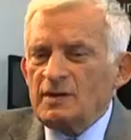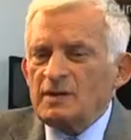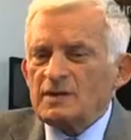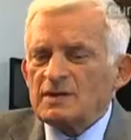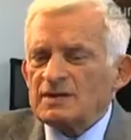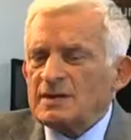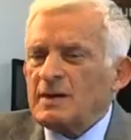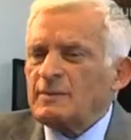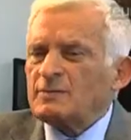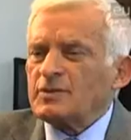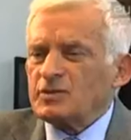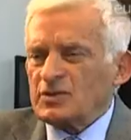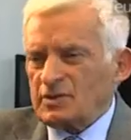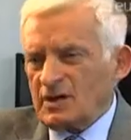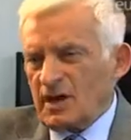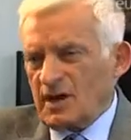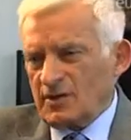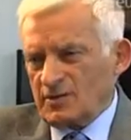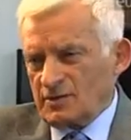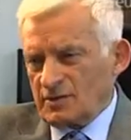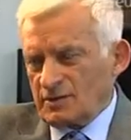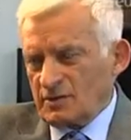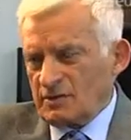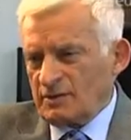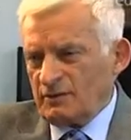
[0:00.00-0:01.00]
some
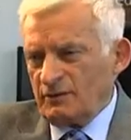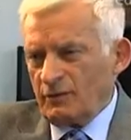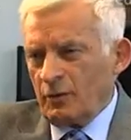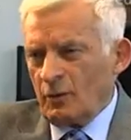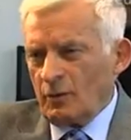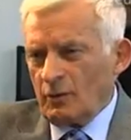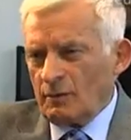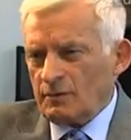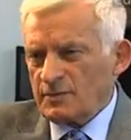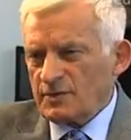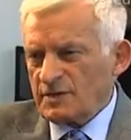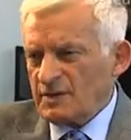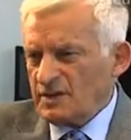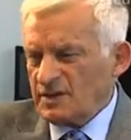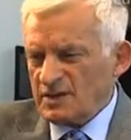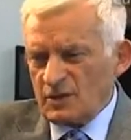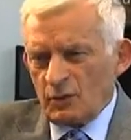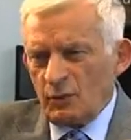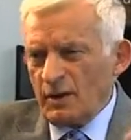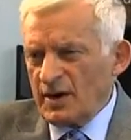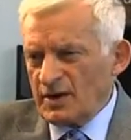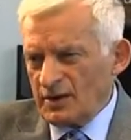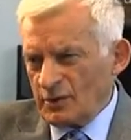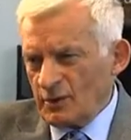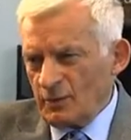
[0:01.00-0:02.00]
structural reforms. It's
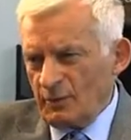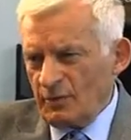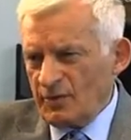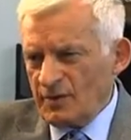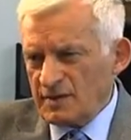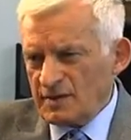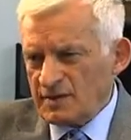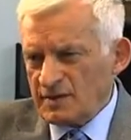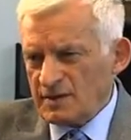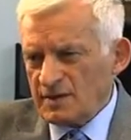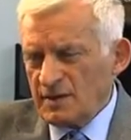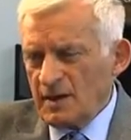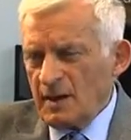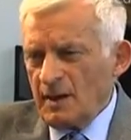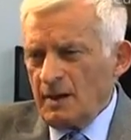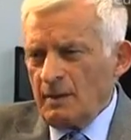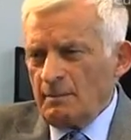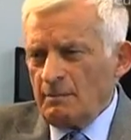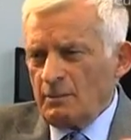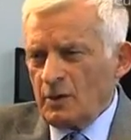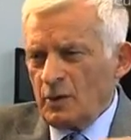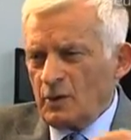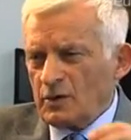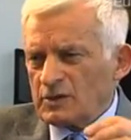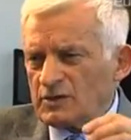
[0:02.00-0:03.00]
quite obvious,
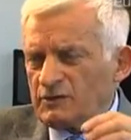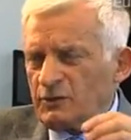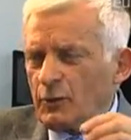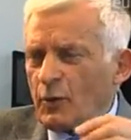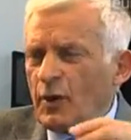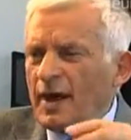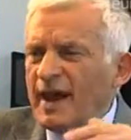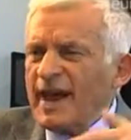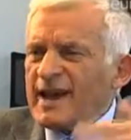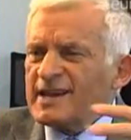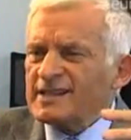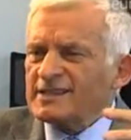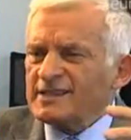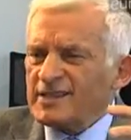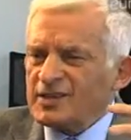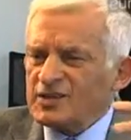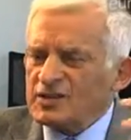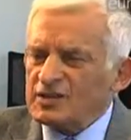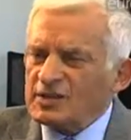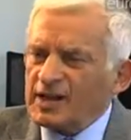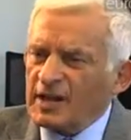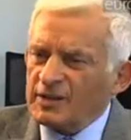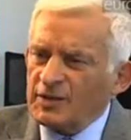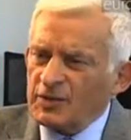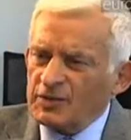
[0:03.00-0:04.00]
because for exit
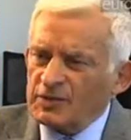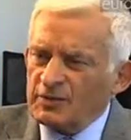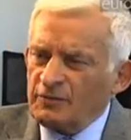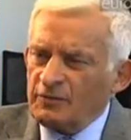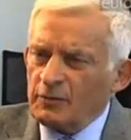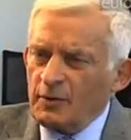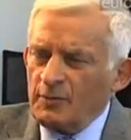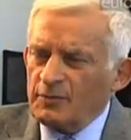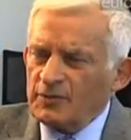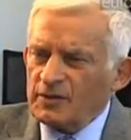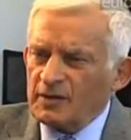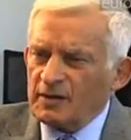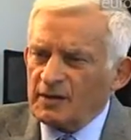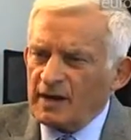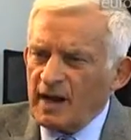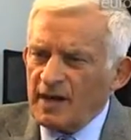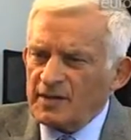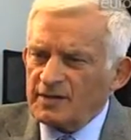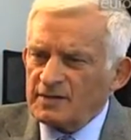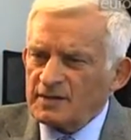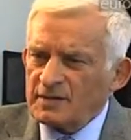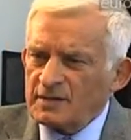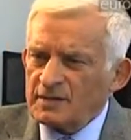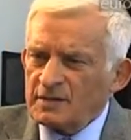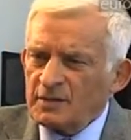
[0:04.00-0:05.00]
strategy from the
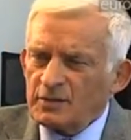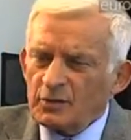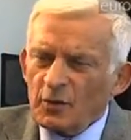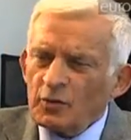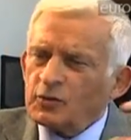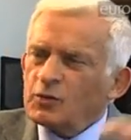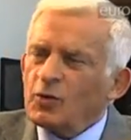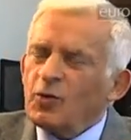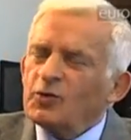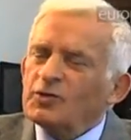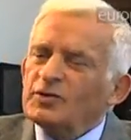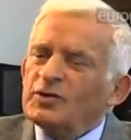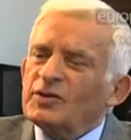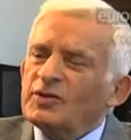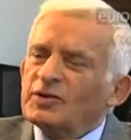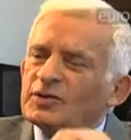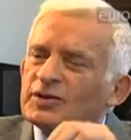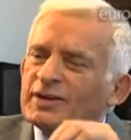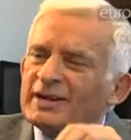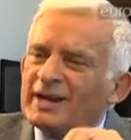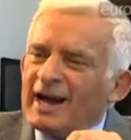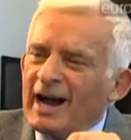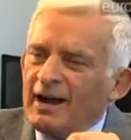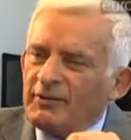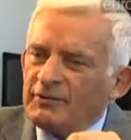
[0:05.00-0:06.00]
crisis, not only
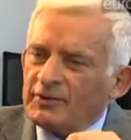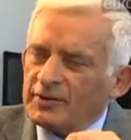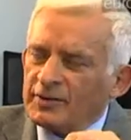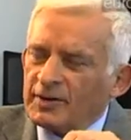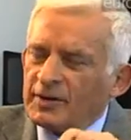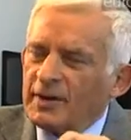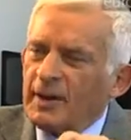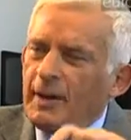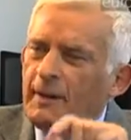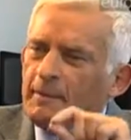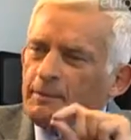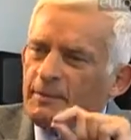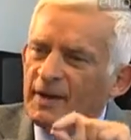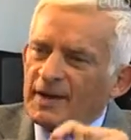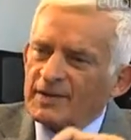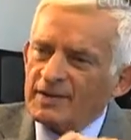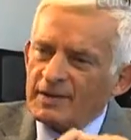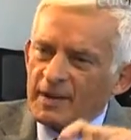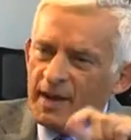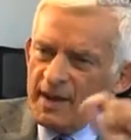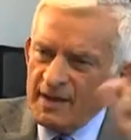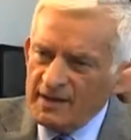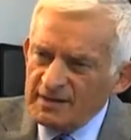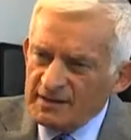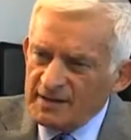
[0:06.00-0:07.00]
recovery, but
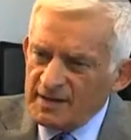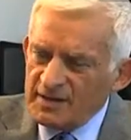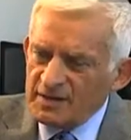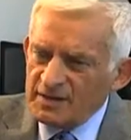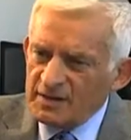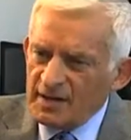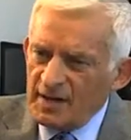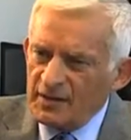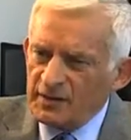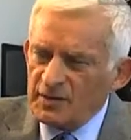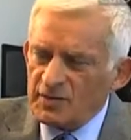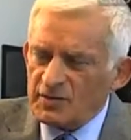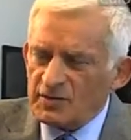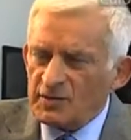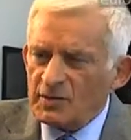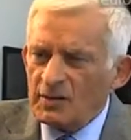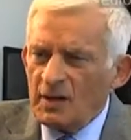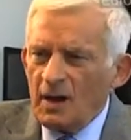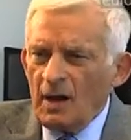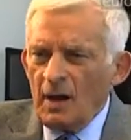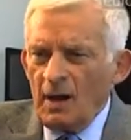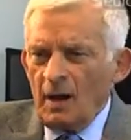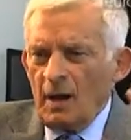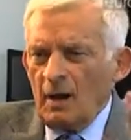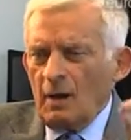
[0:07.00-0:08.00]
exit strategy,
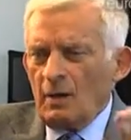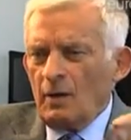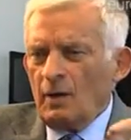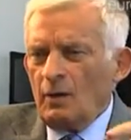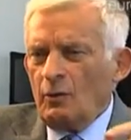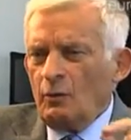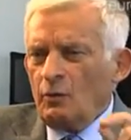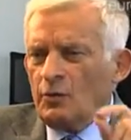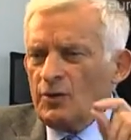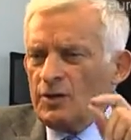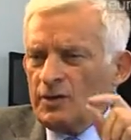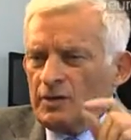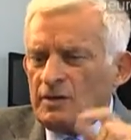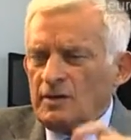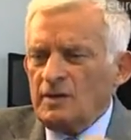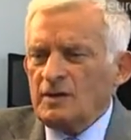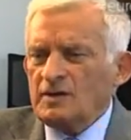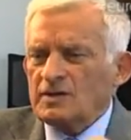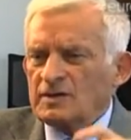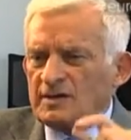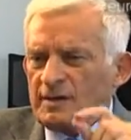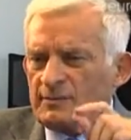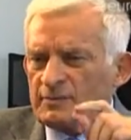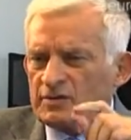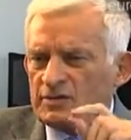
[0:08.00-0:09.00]
we need
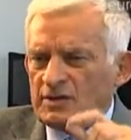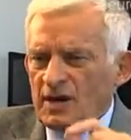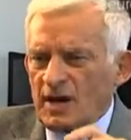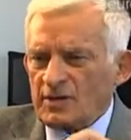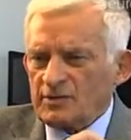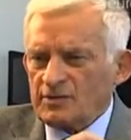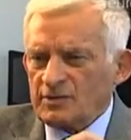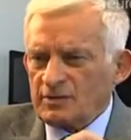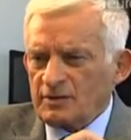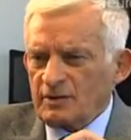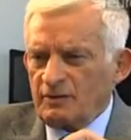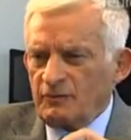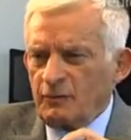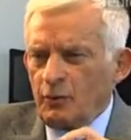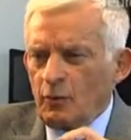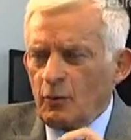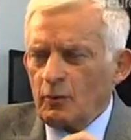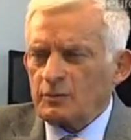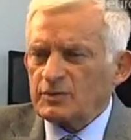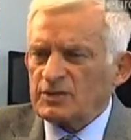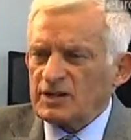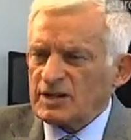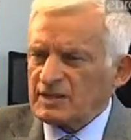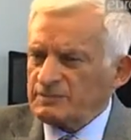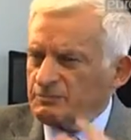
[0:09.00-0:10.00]
some structural
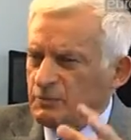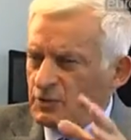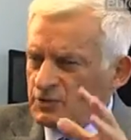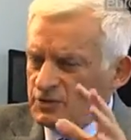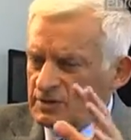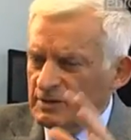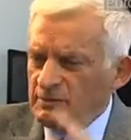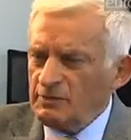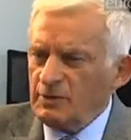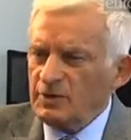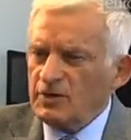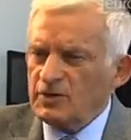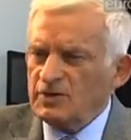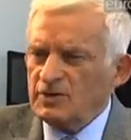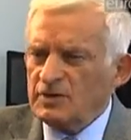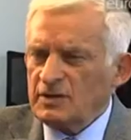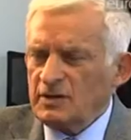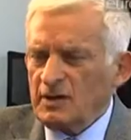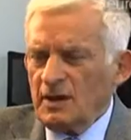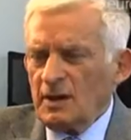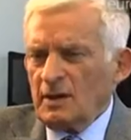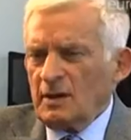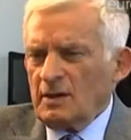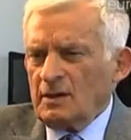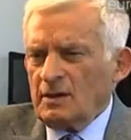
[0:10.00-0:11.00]
reforms. Responsibility
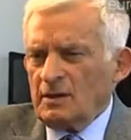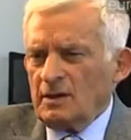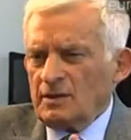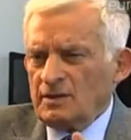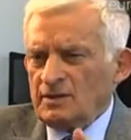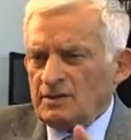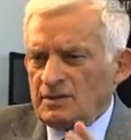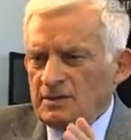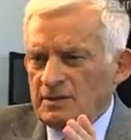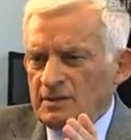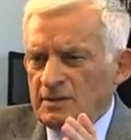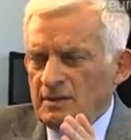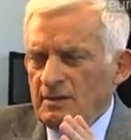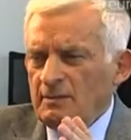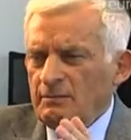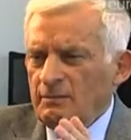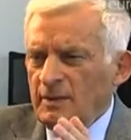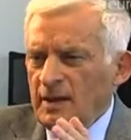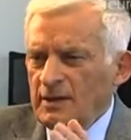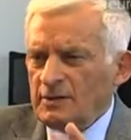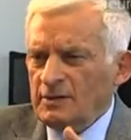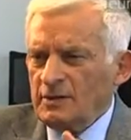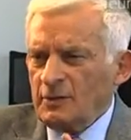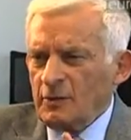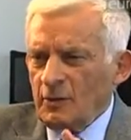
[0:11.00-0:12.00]
is
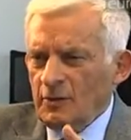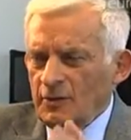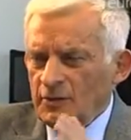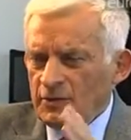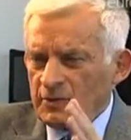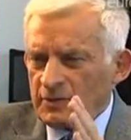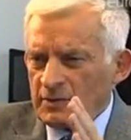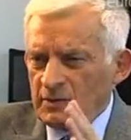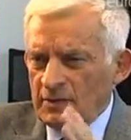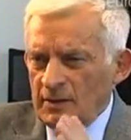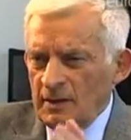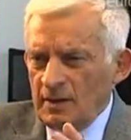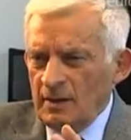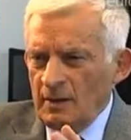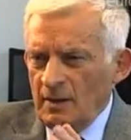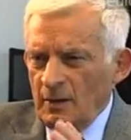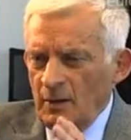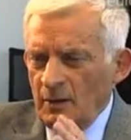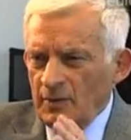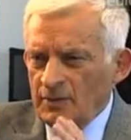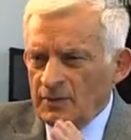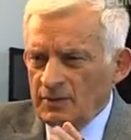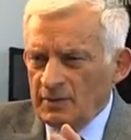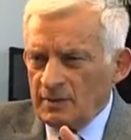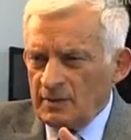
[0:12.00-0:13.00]
mainly on
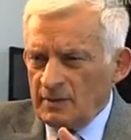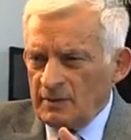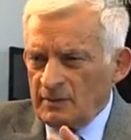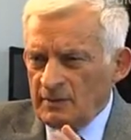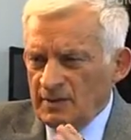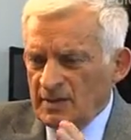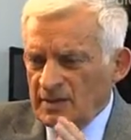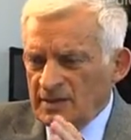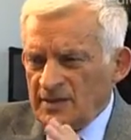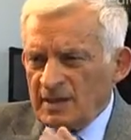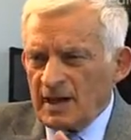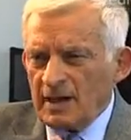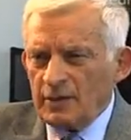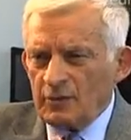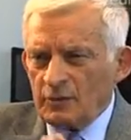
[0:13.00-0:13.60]
the side